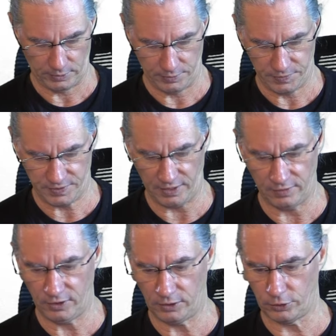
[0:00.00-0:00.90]

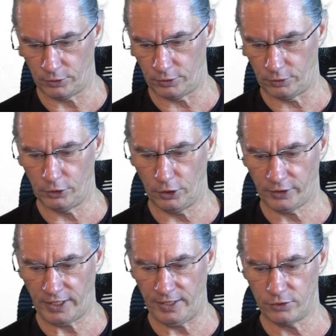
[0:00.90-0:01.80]
Saving the
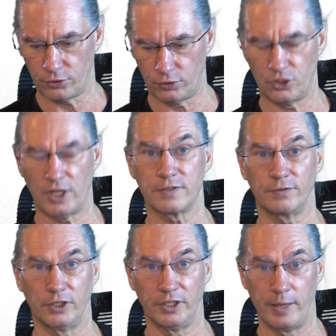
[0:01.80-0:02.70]
location just for
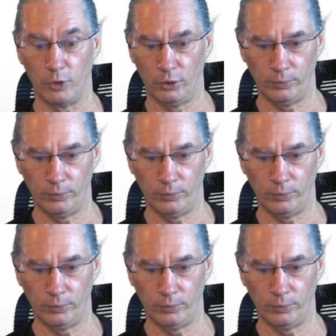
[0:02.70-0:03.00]
the demo.